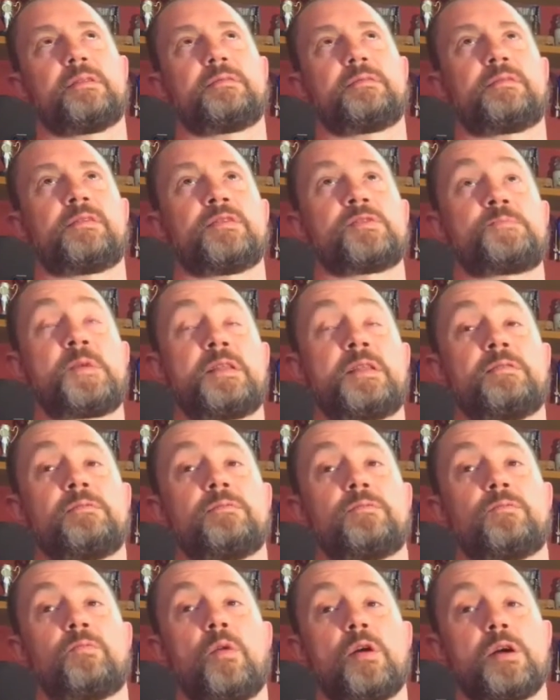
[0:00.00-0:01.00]
There's
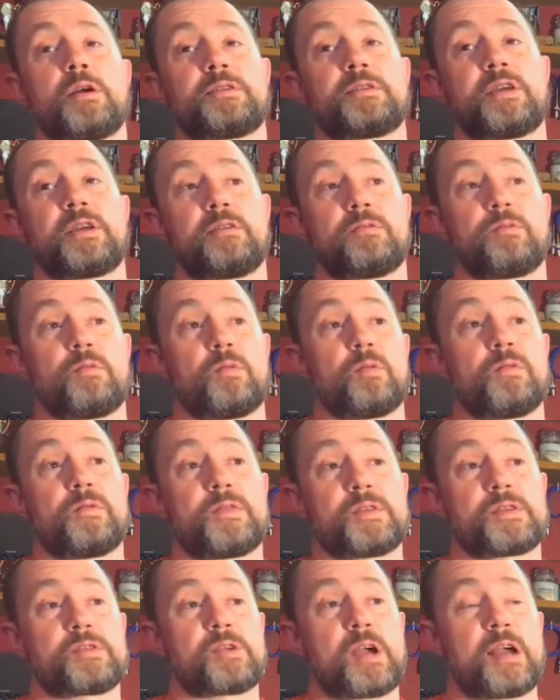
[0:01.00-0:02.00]
been work done on all of the
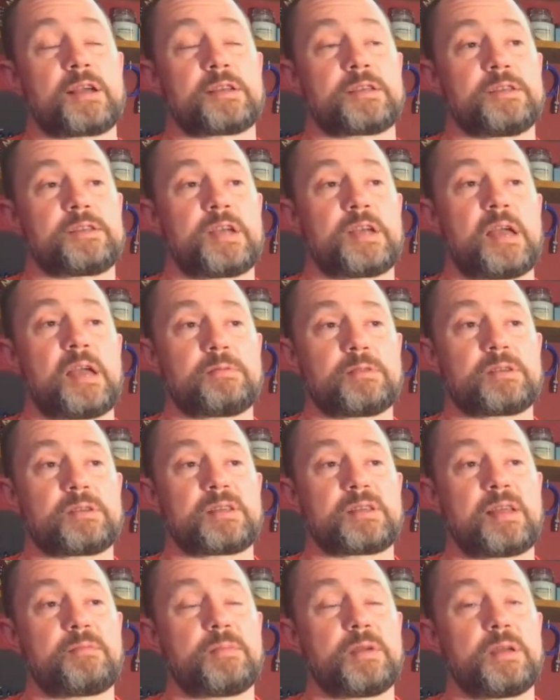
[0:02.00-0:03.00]
tracks that James has
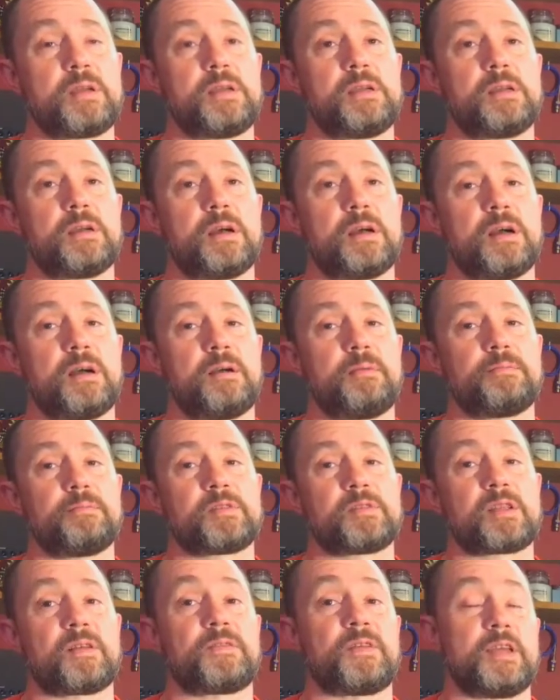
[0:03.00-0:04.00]
sent me,
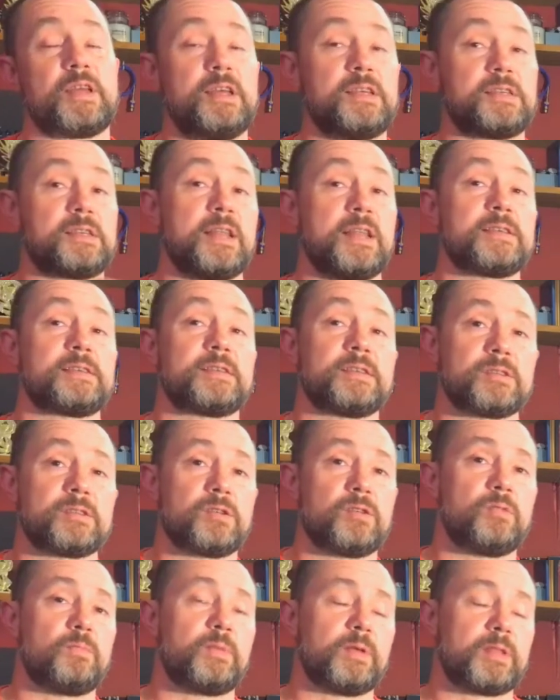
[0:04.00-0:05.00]
stuff that he's listened
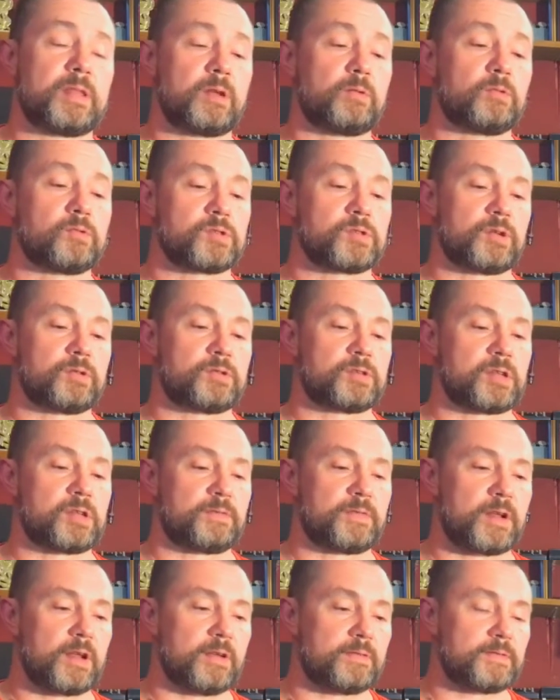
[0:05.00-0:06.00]
to, but then also stuff
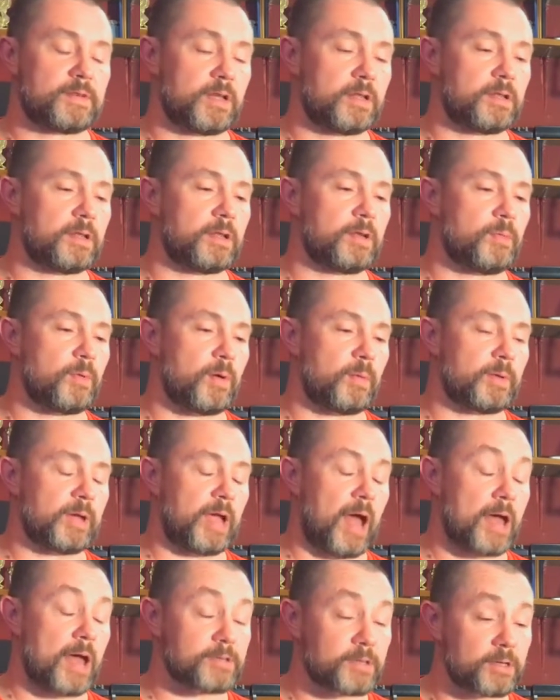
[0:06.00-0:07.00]
that I've done that he probably
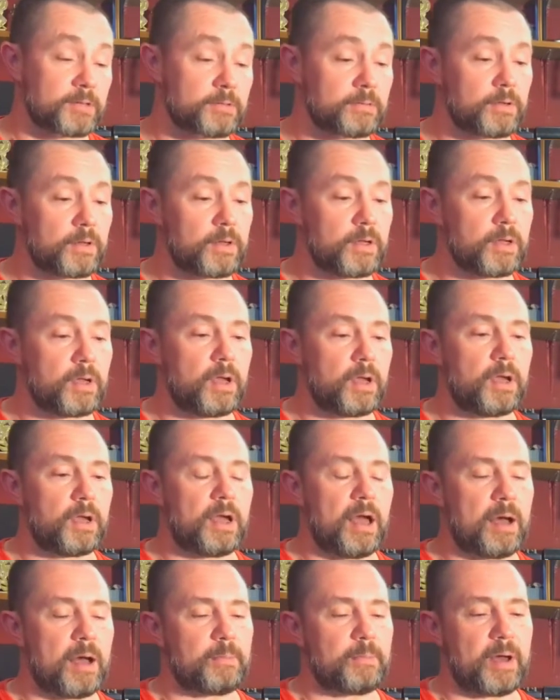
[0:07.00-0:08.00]
hasn't.
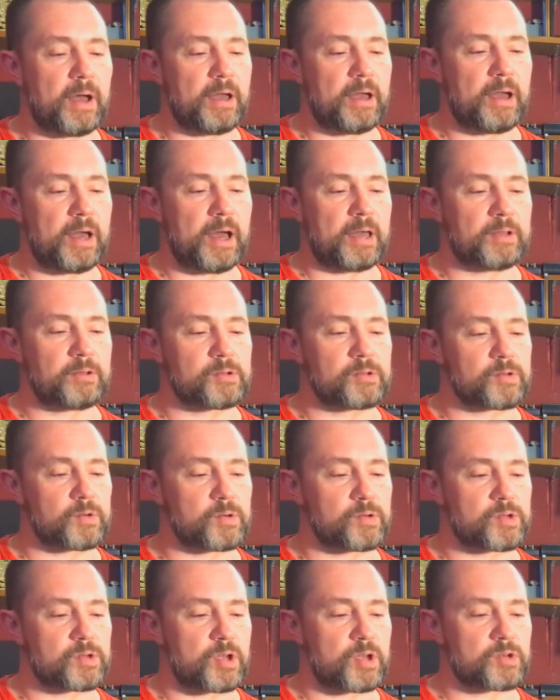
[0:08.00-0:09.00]
And there's
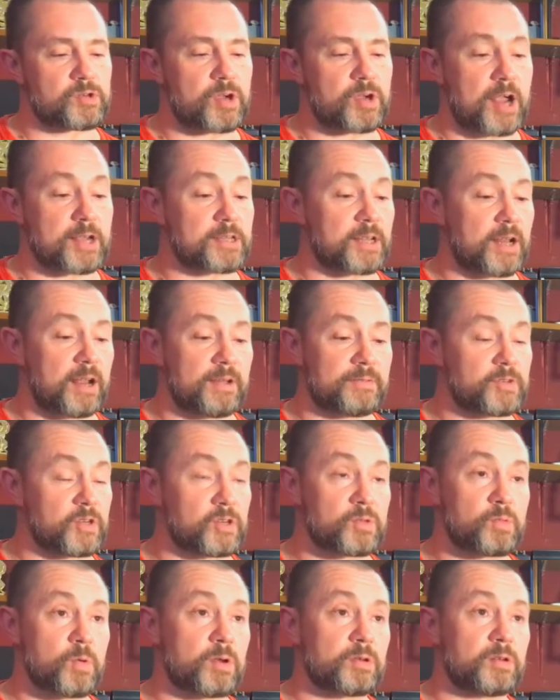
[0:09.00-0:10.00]
also tracks that I've just
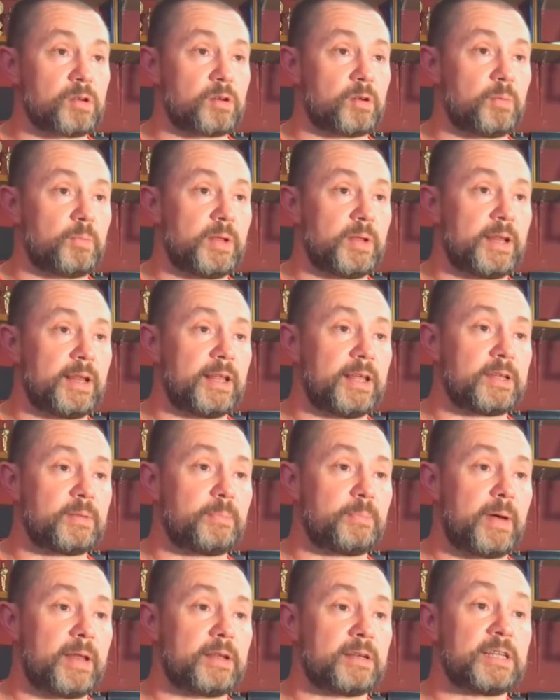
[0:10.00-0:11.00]
worked on completely
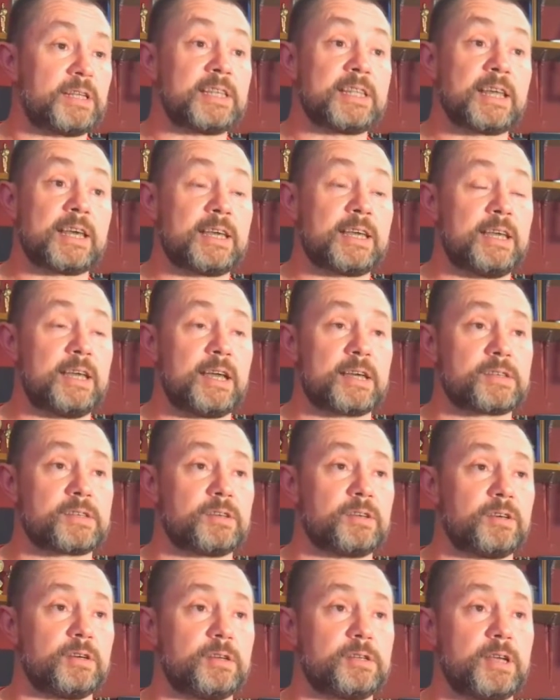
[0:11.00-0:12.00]
independently that he hasn't
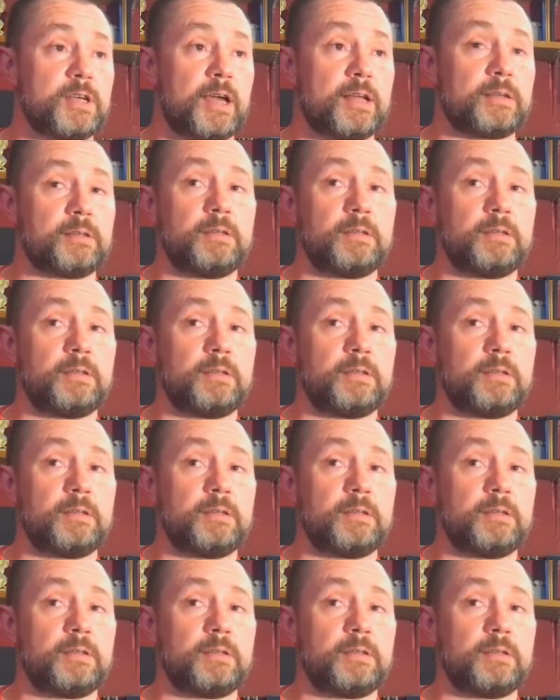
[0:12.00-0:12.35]
heard yet.